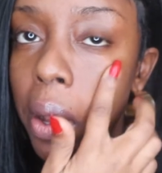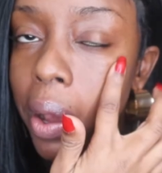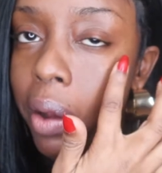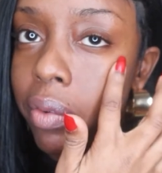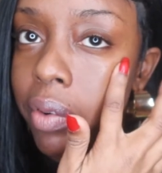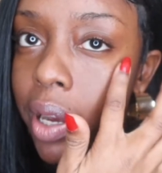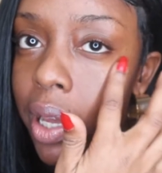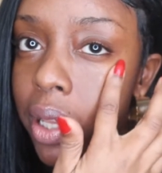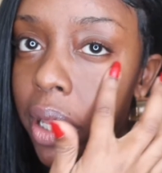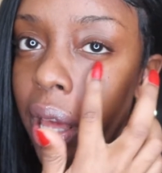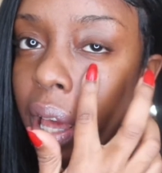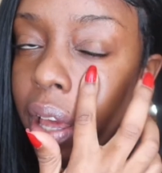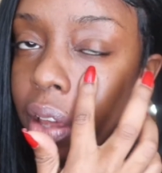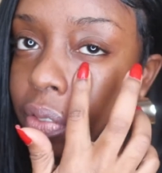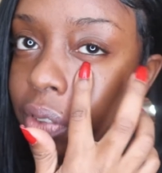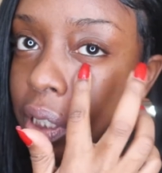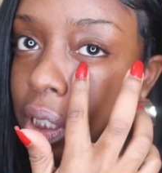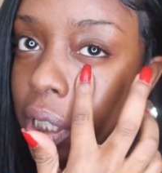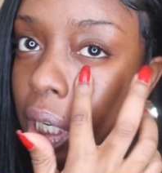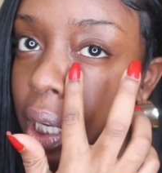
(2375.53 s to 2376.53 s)
i rather
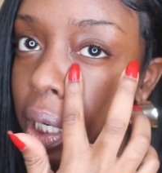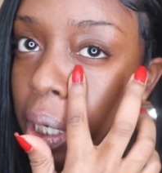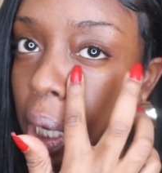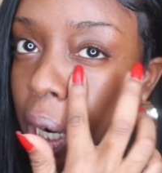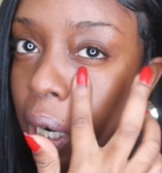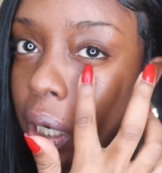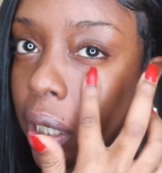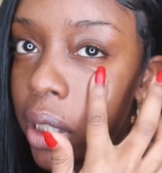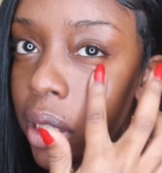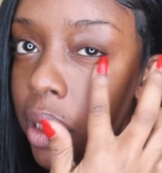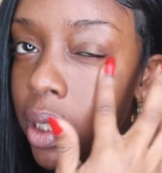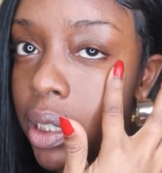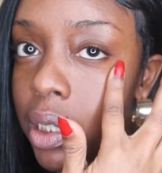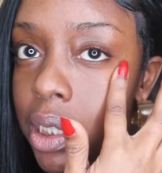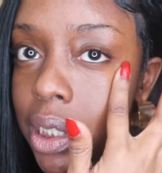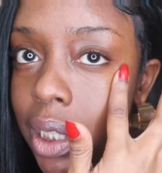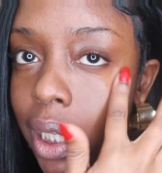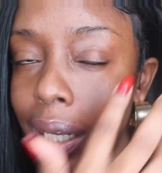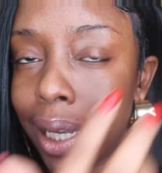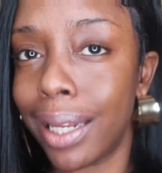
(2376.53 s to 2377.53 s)
have a shade darker than a
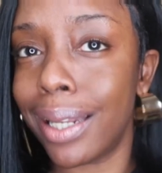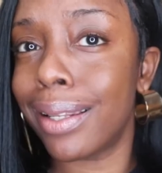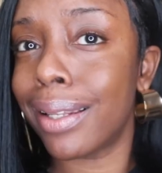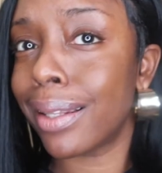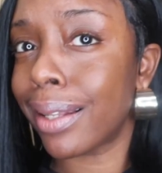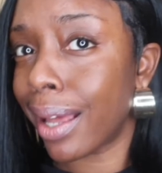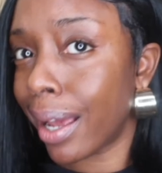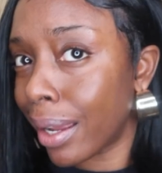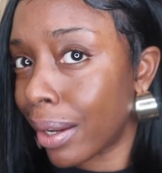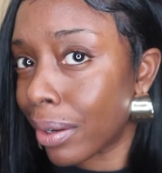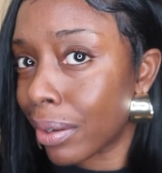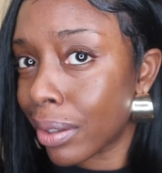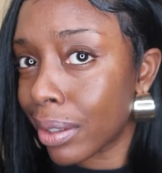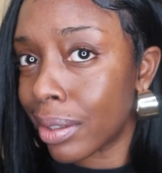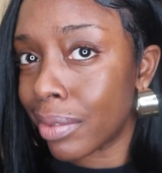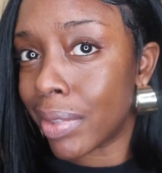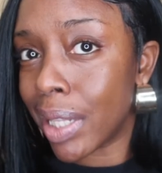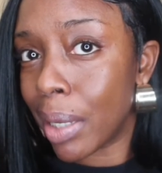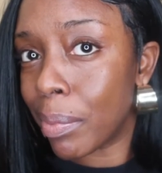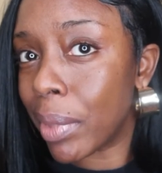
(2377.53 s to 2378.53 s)
shade
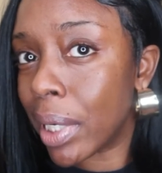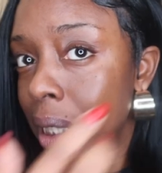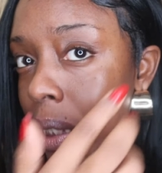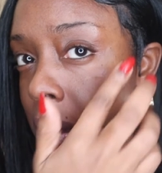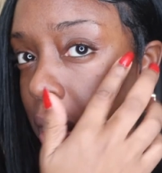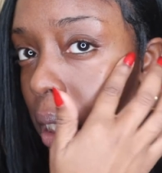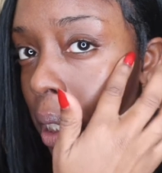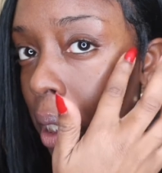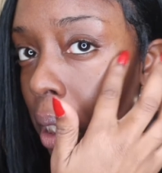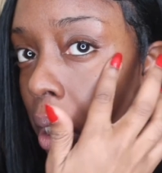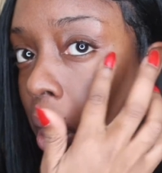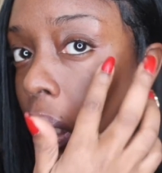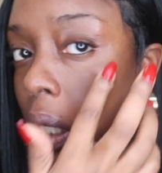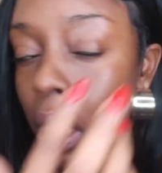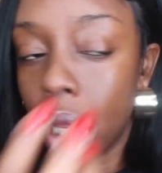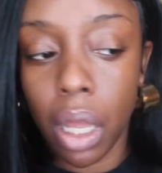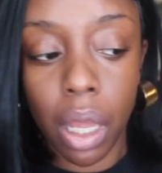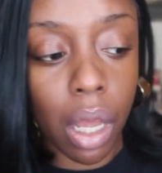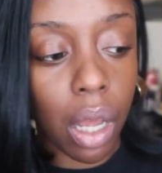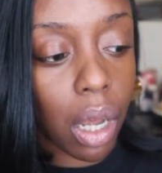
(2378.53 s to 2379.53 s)
lighter, if that makes sense.
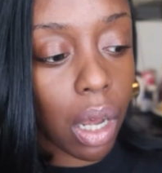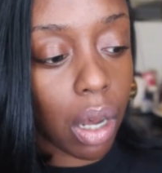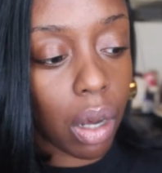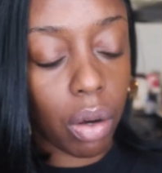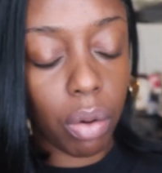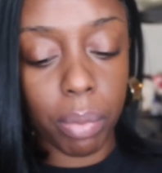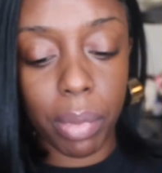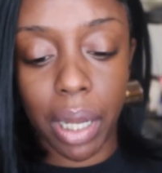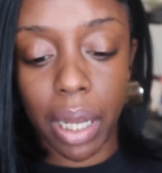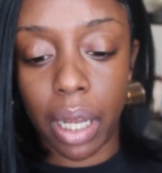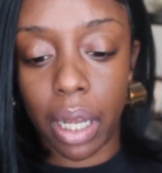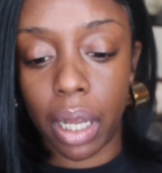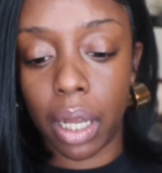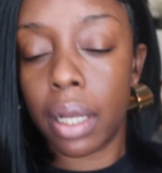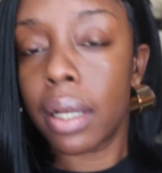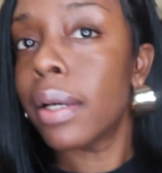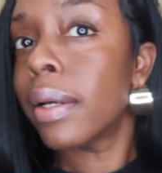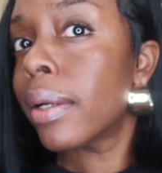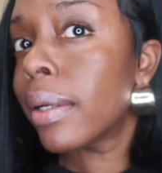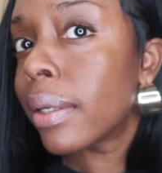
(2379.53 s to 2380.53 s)
Oh my.